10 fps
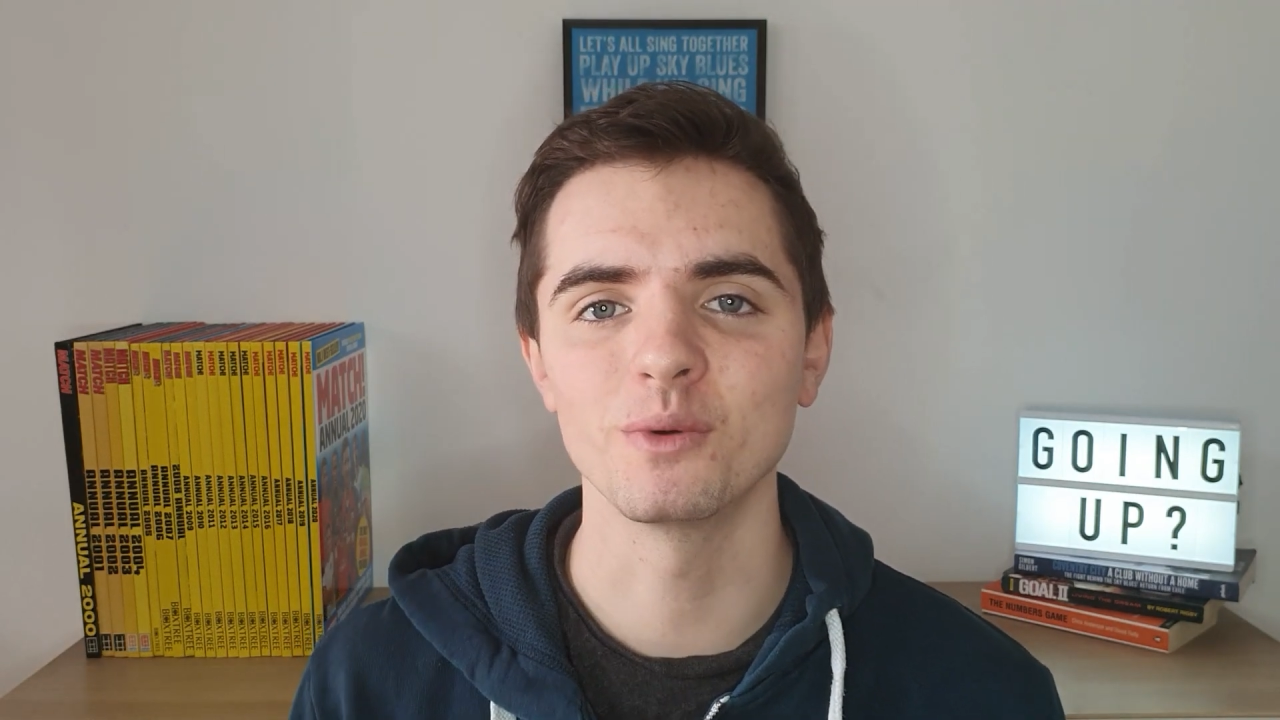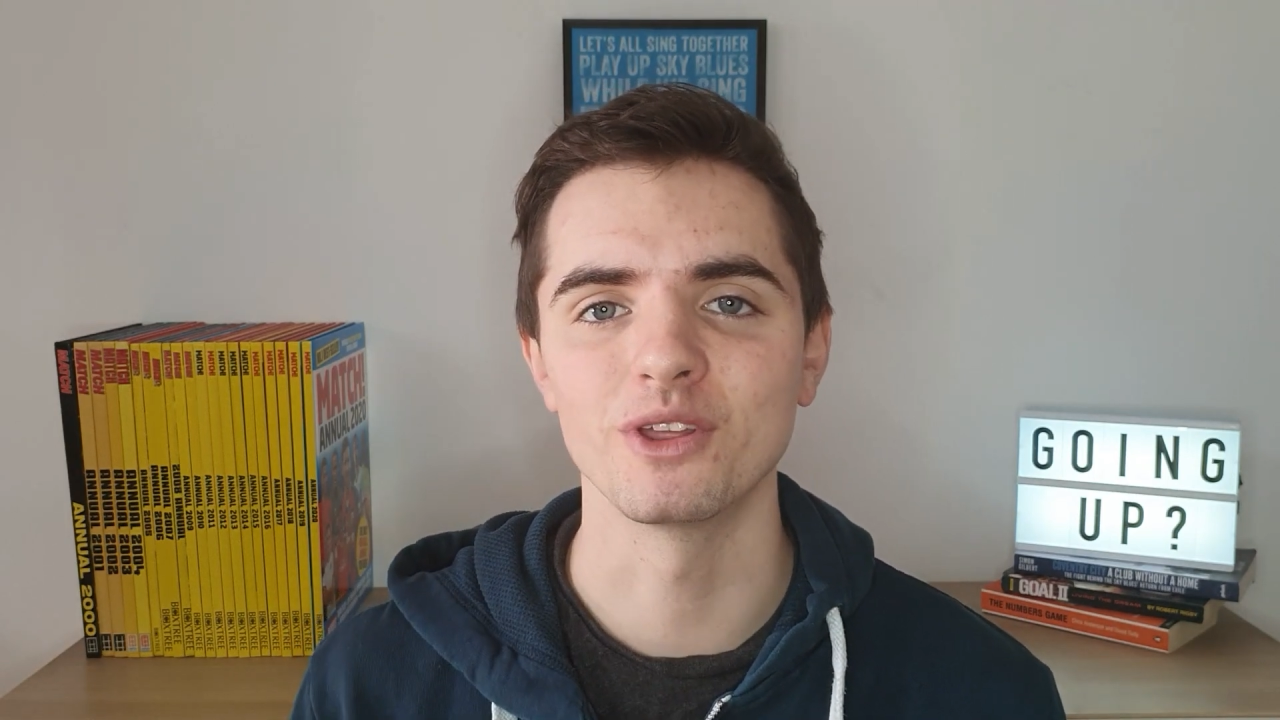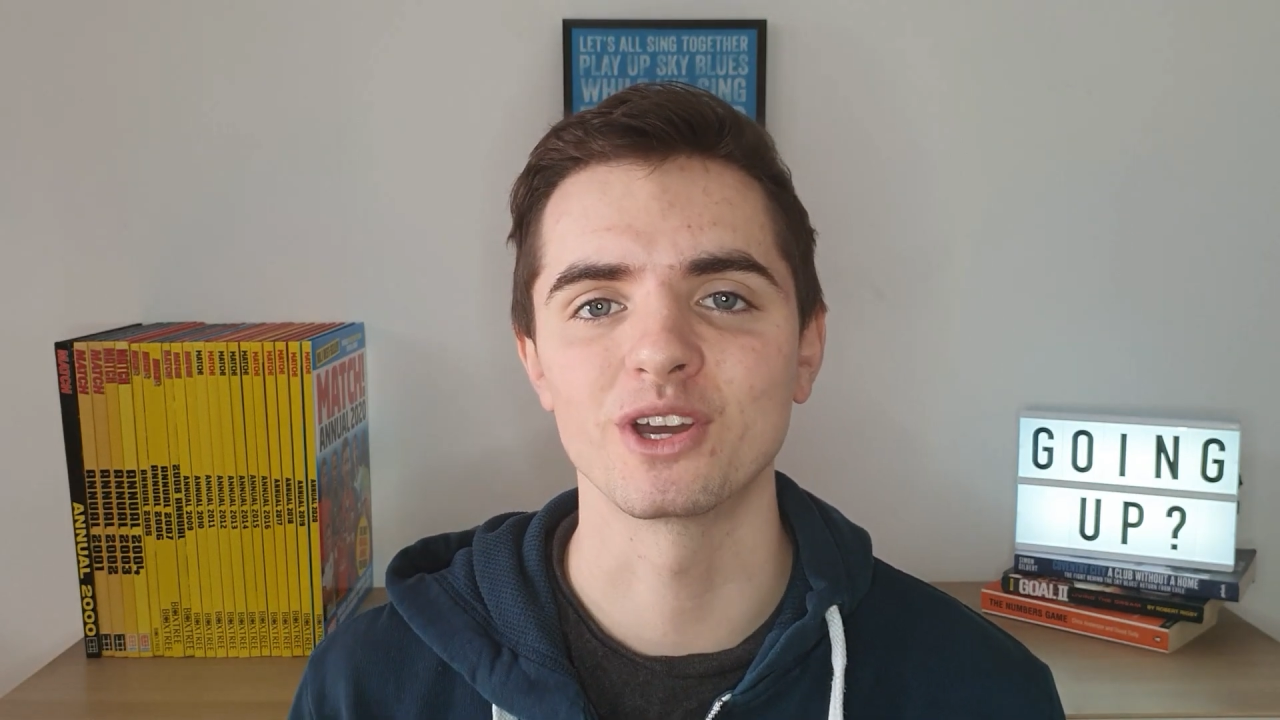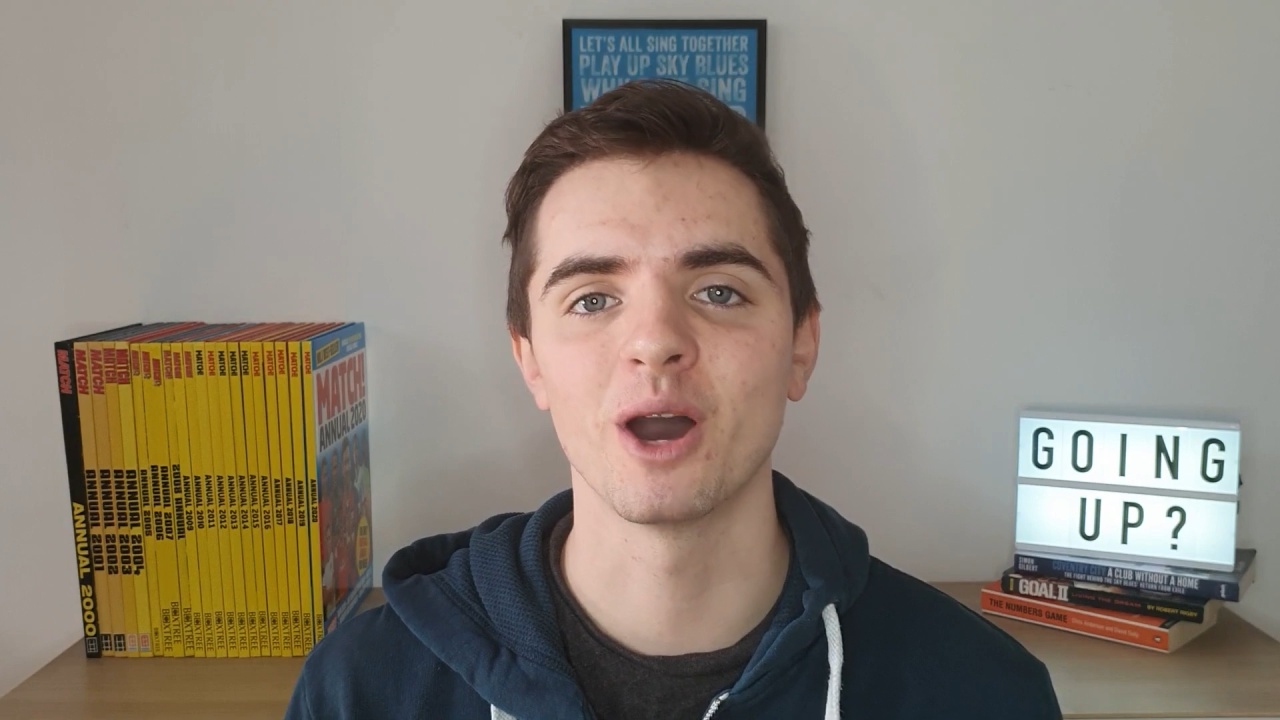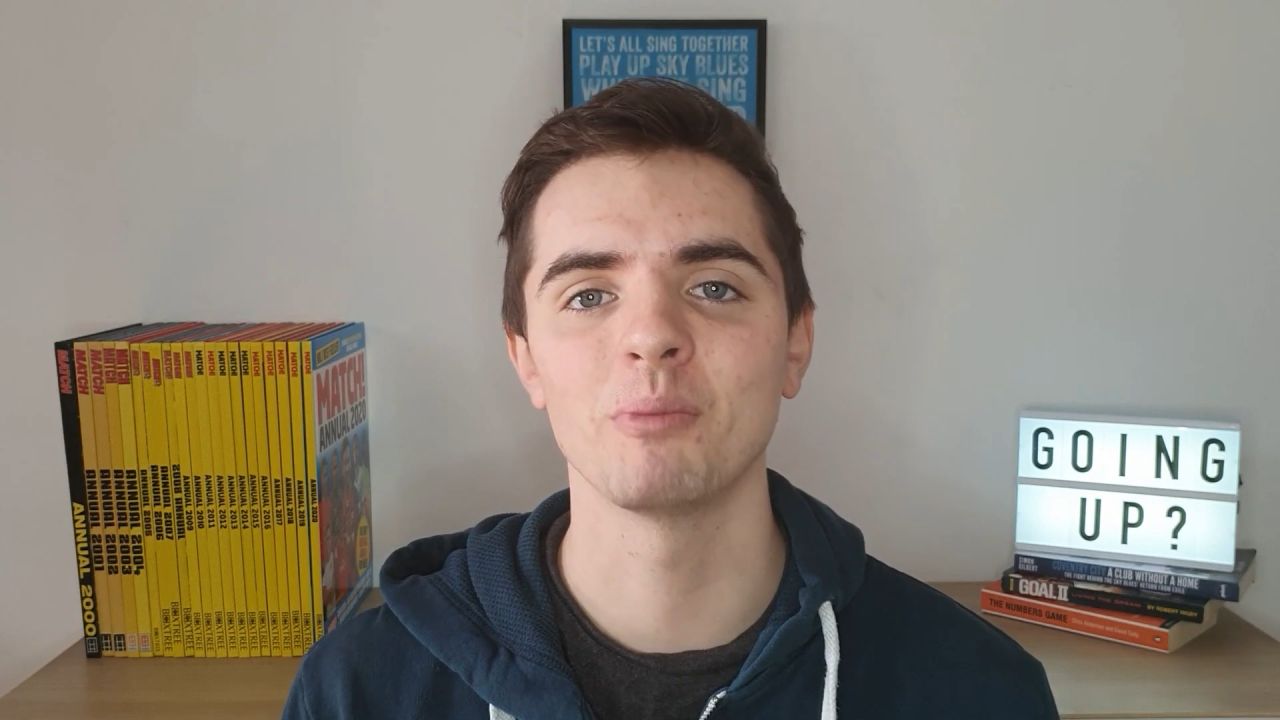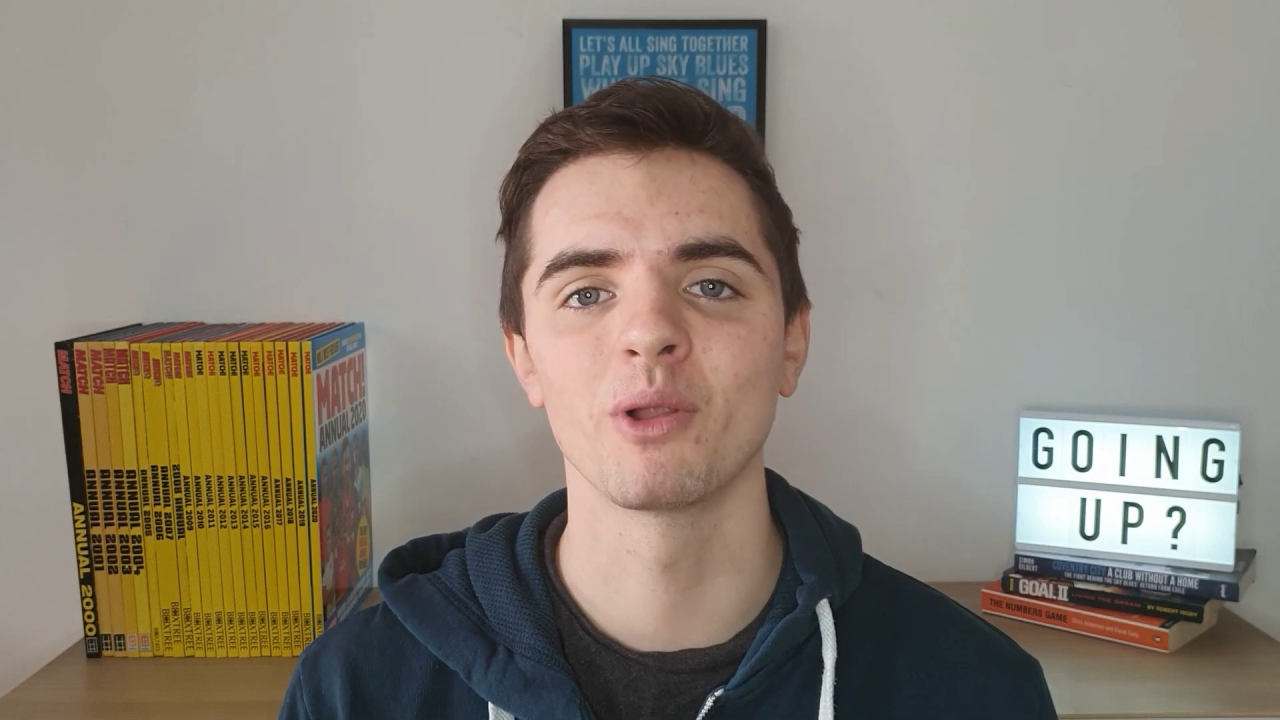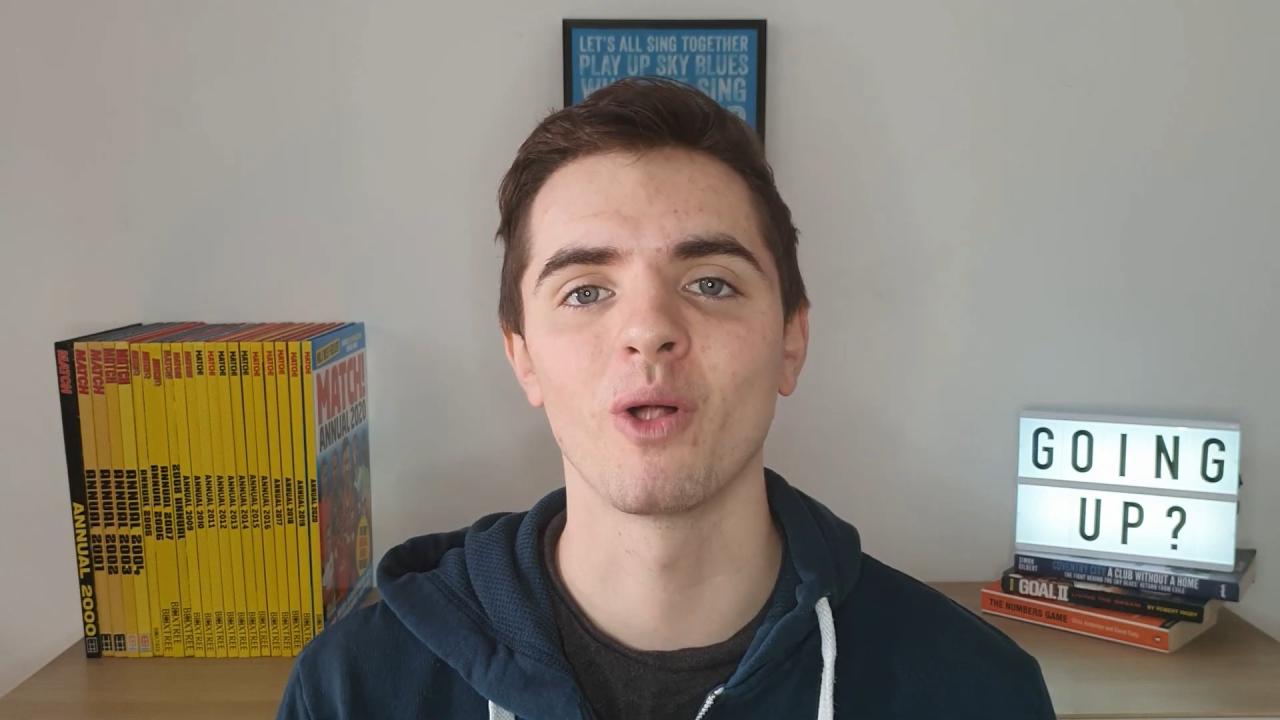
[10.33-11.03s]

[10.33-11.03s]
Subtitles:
with a couple